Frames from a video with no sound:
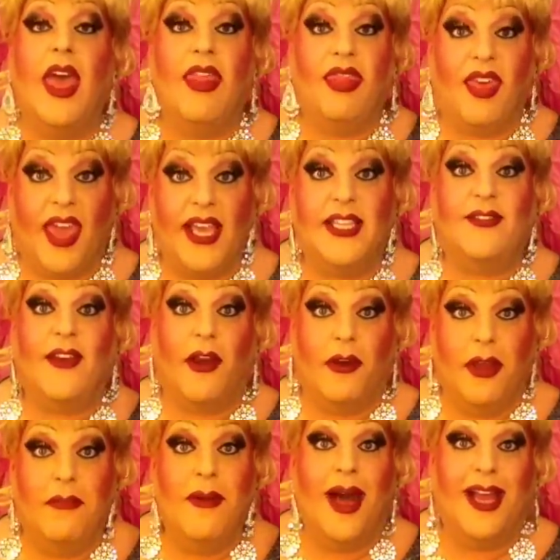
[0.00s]
Thanks
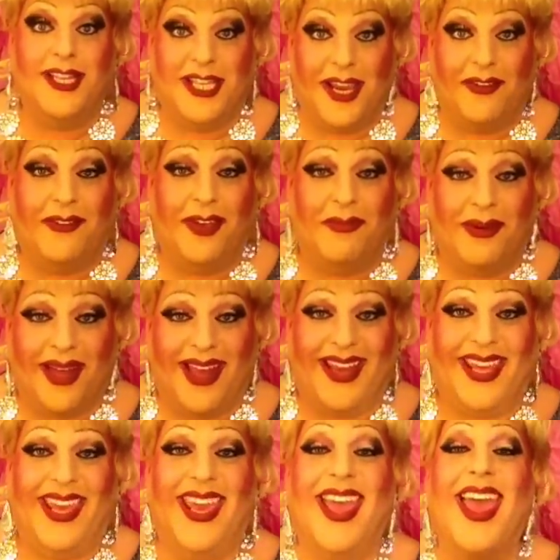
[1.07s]
very much,
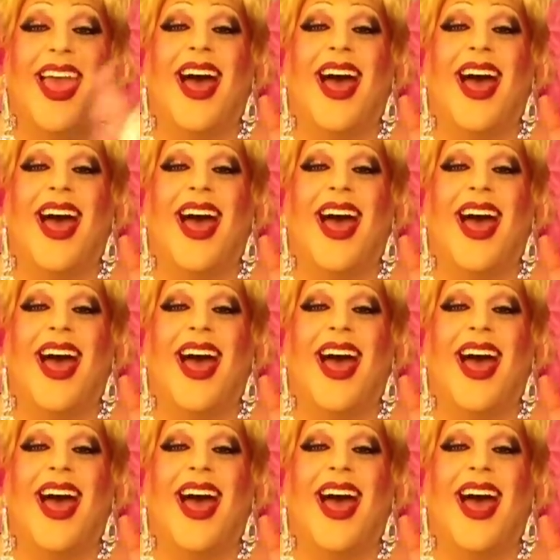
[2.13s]
everybody.